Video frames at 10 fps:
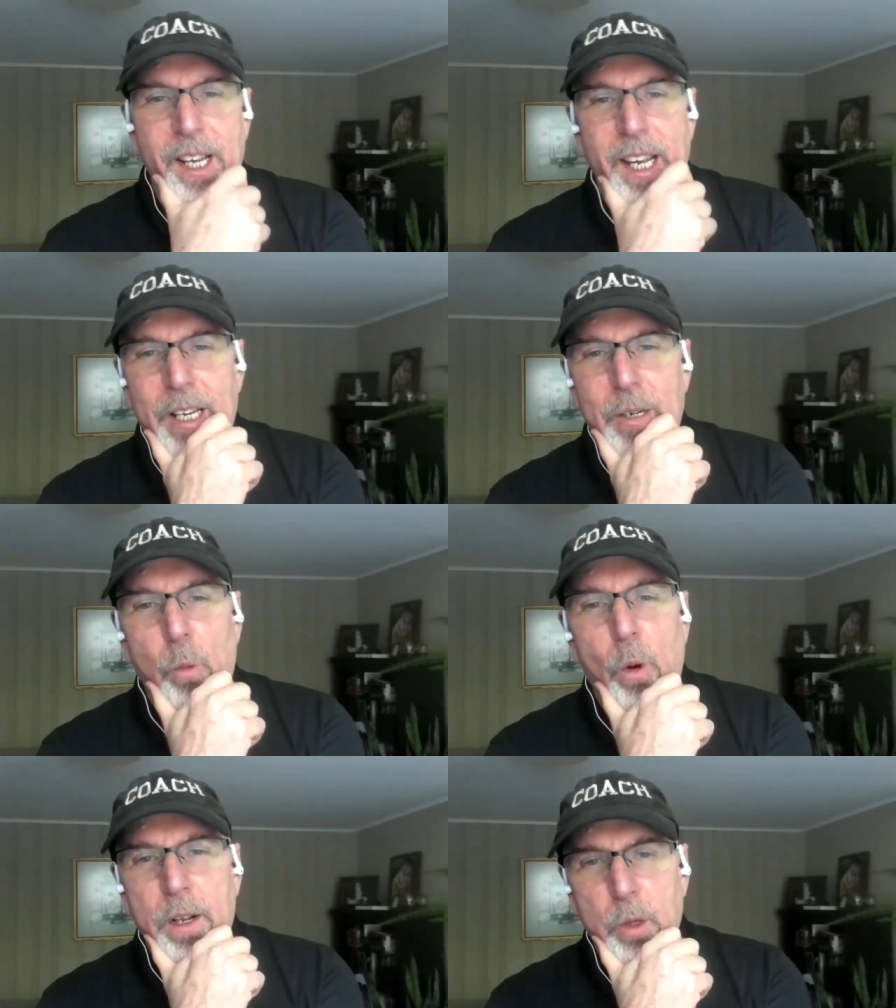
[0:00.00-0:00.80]
And
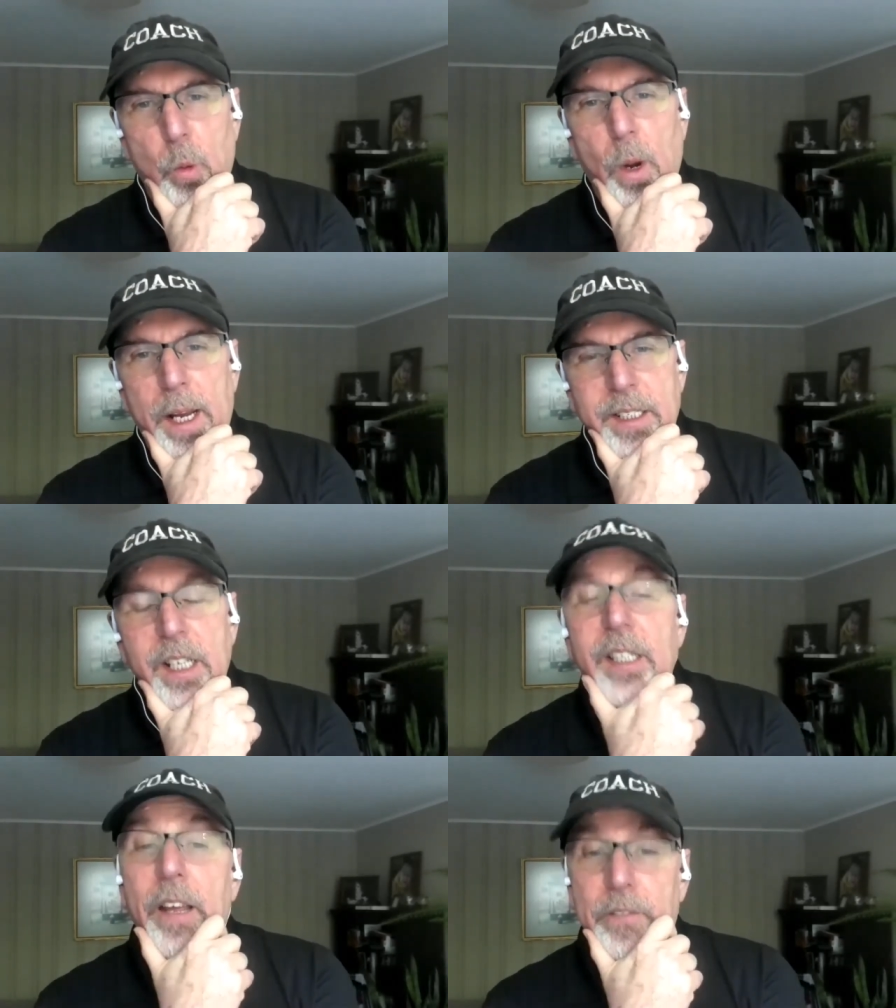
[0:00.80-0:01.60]
one of the ways
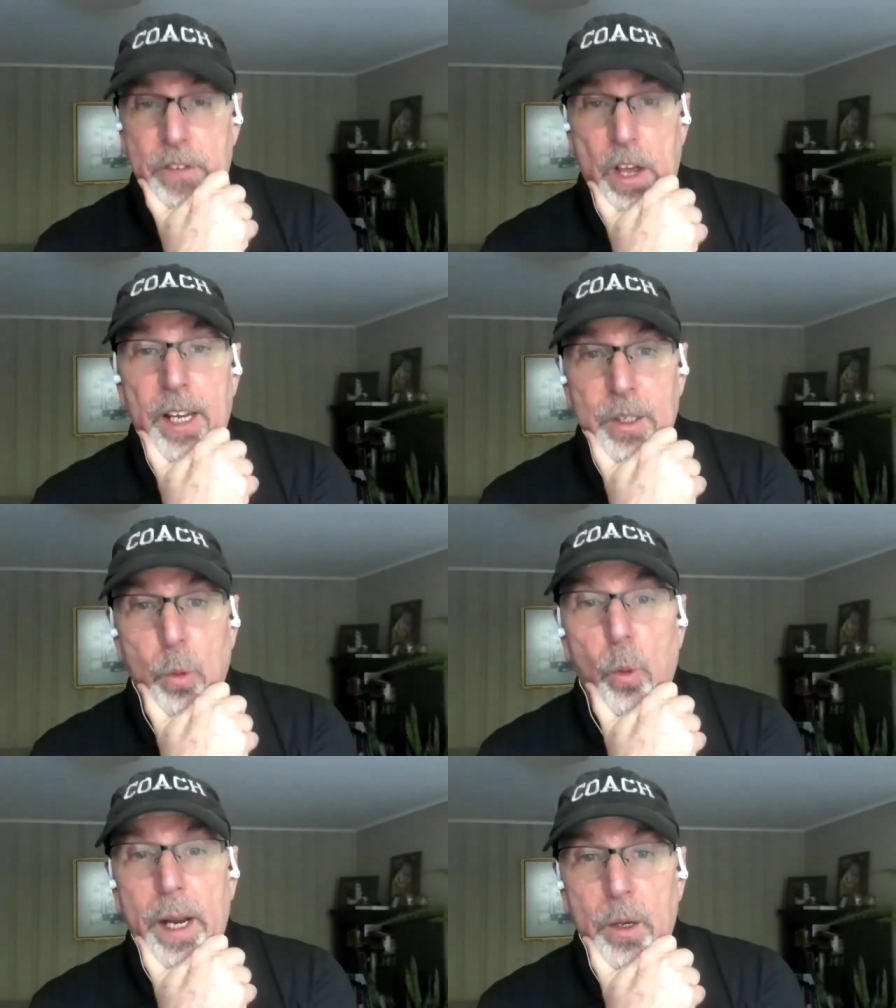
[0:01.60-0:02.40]
that they find the
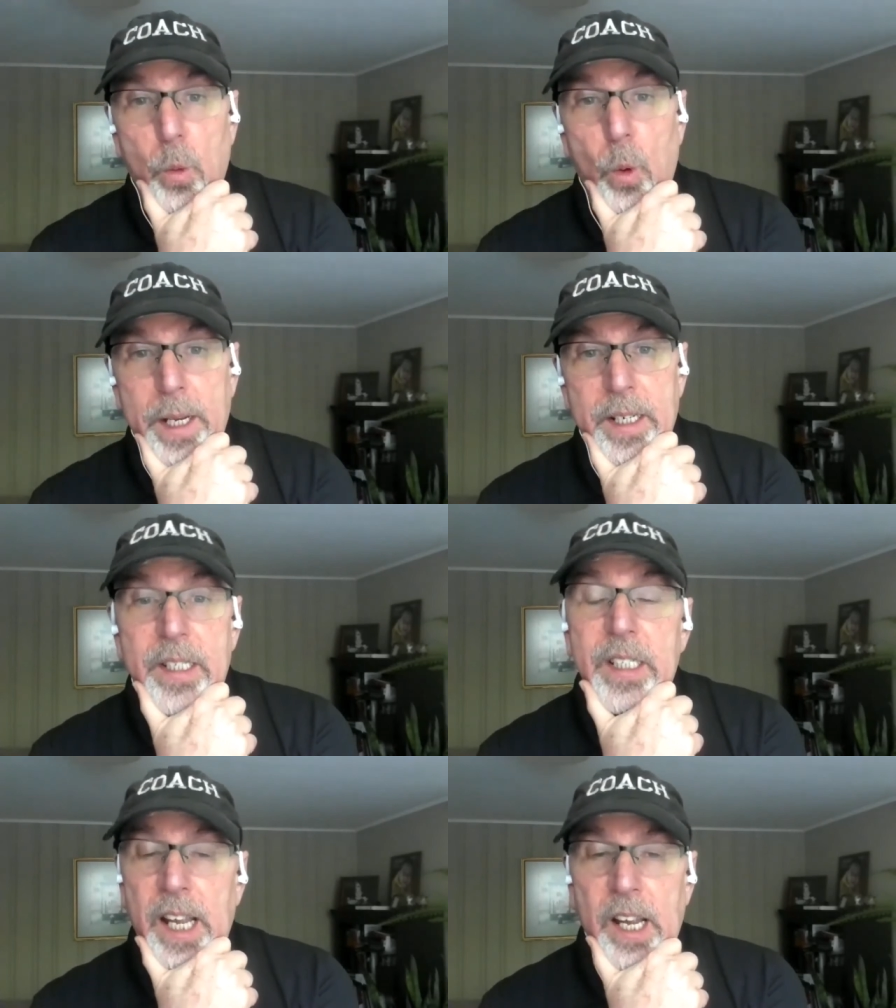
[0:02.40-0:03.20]
way to win
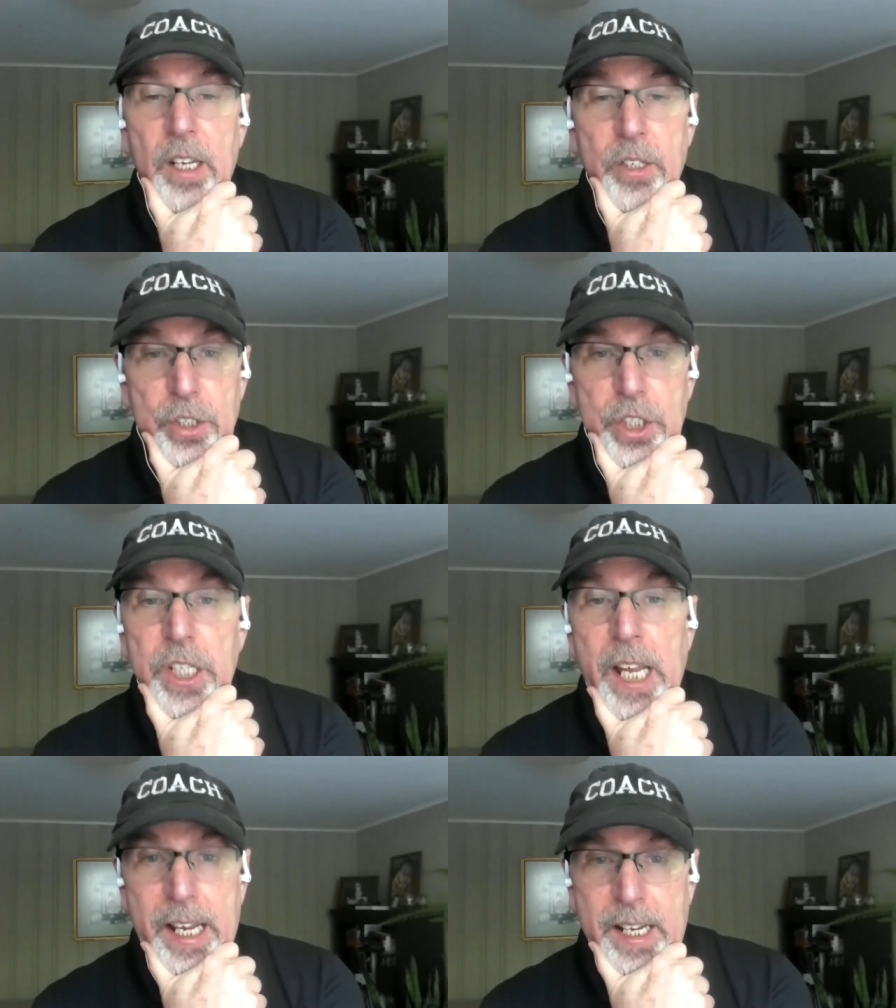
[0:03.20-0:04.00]
is they
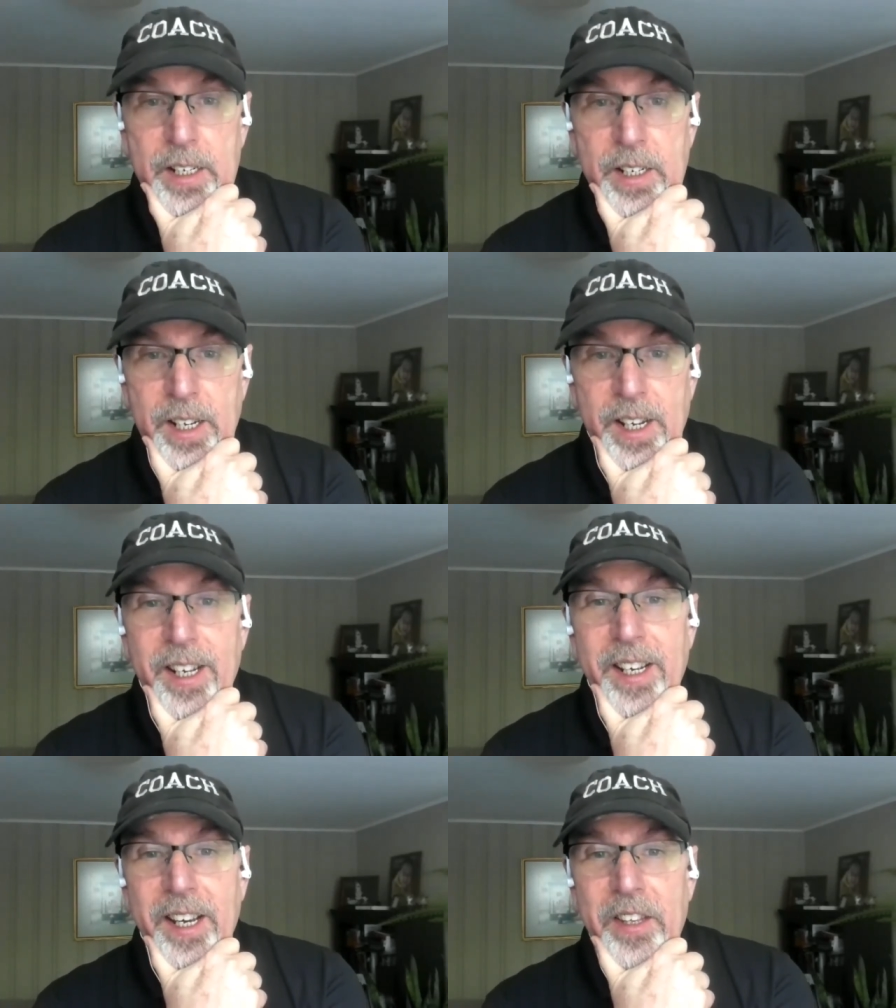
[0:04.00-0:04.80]
understand
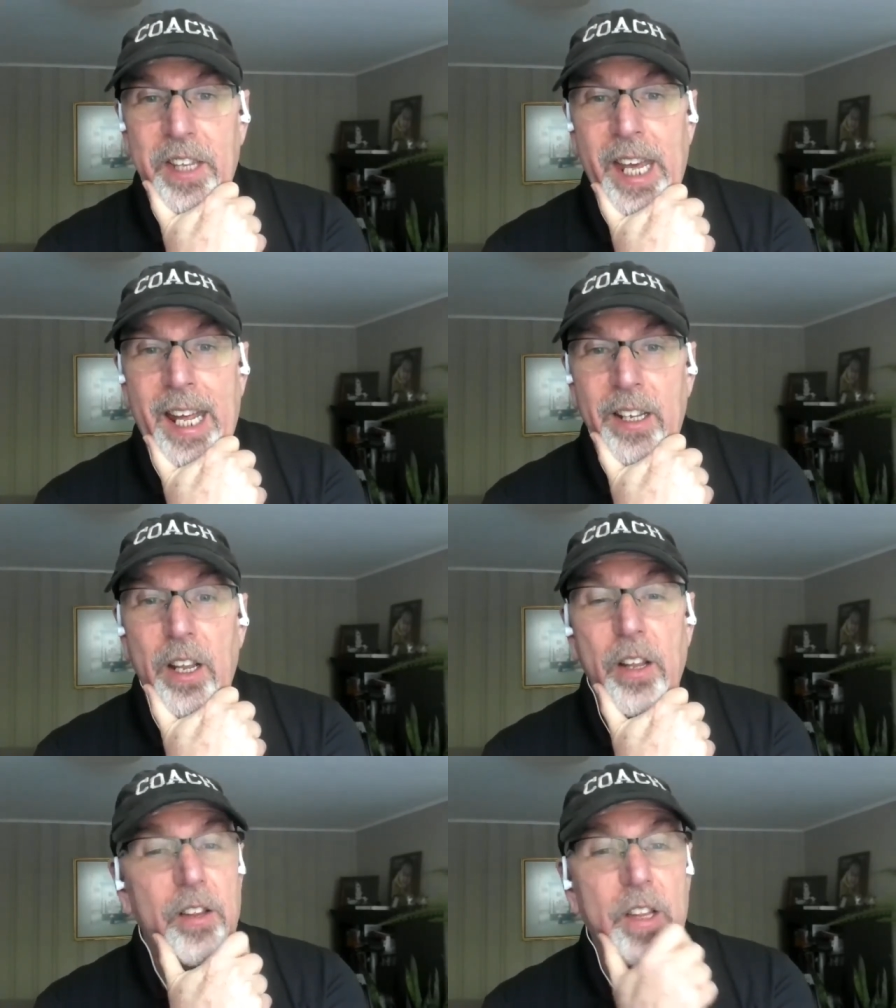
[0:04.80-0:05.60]
that
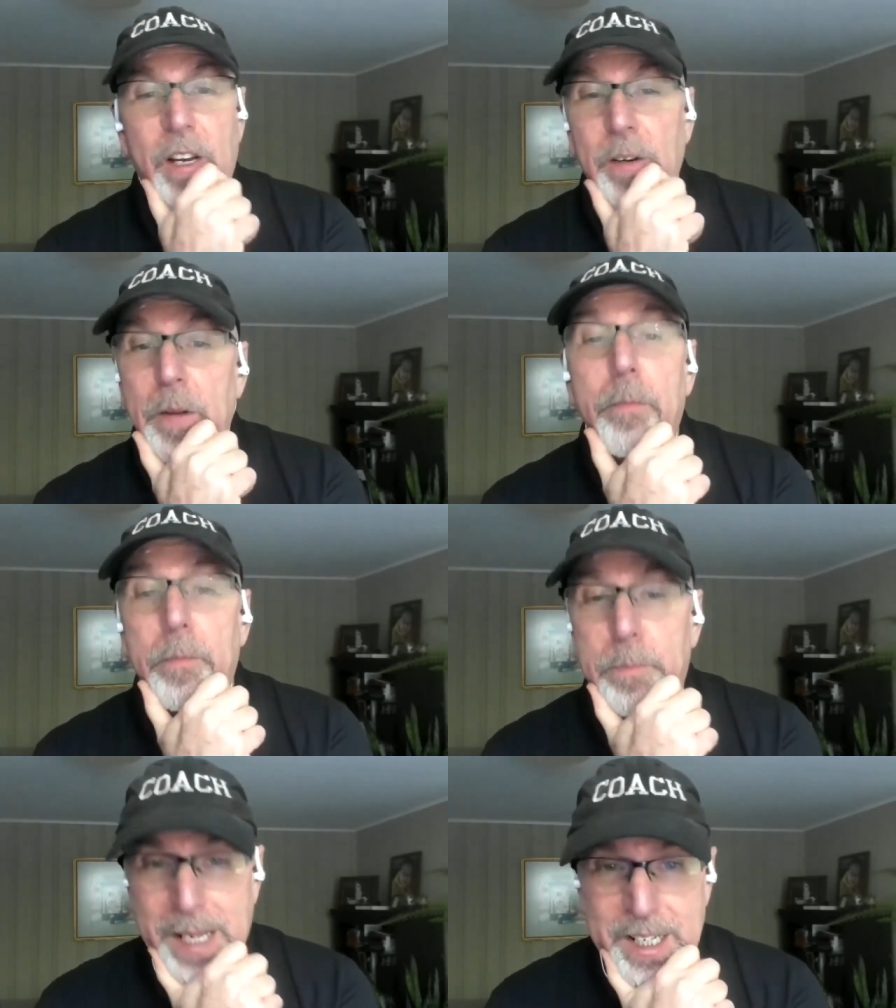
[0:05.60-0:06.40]
their
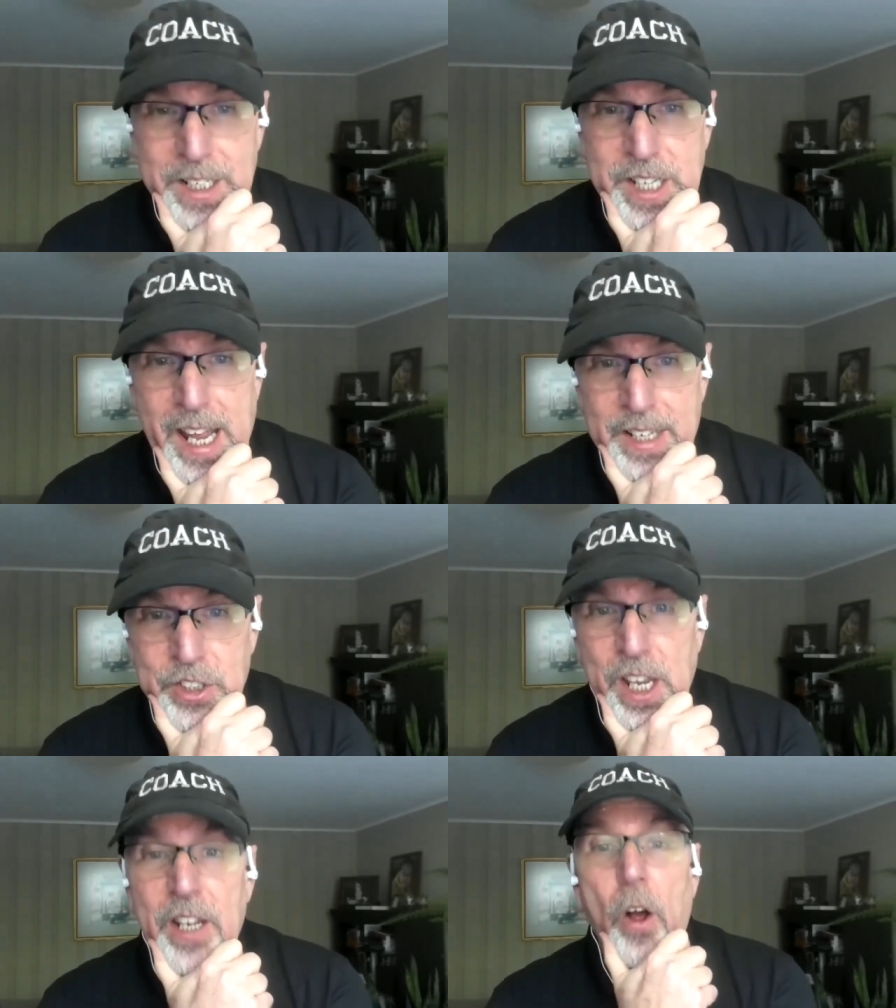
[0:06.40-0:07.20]
biggest
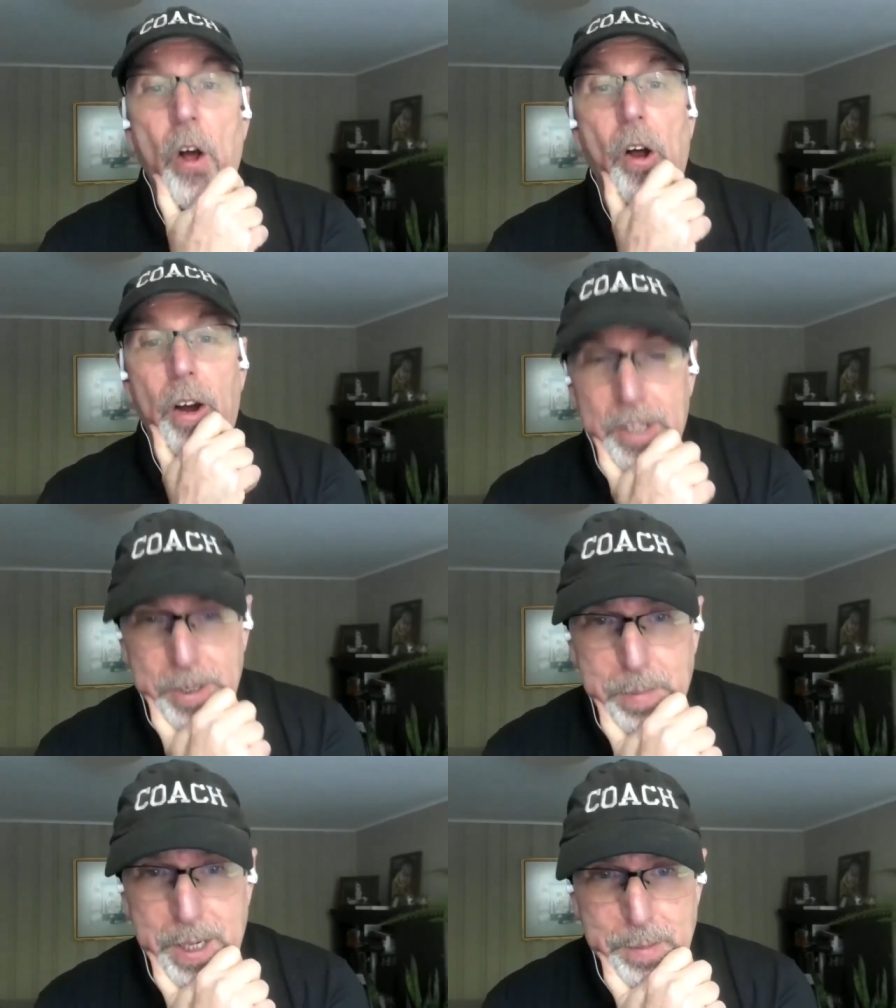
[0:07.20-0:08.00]
asset are their
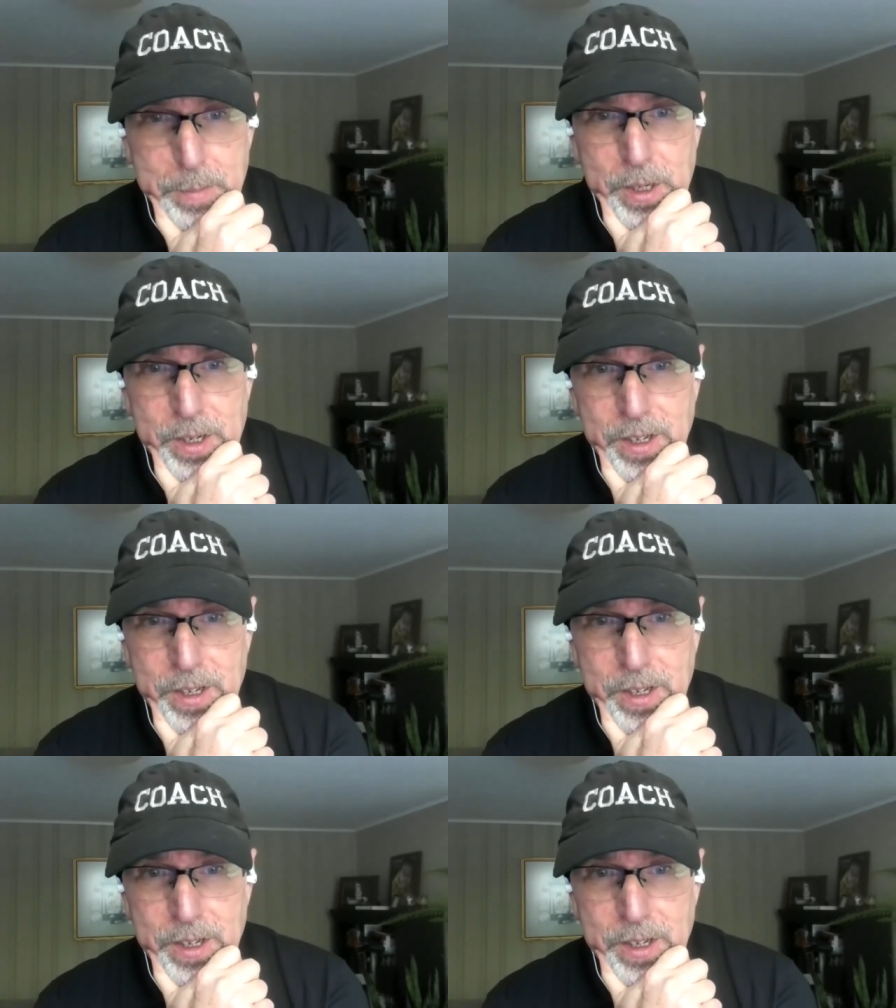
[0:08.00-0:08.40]
people,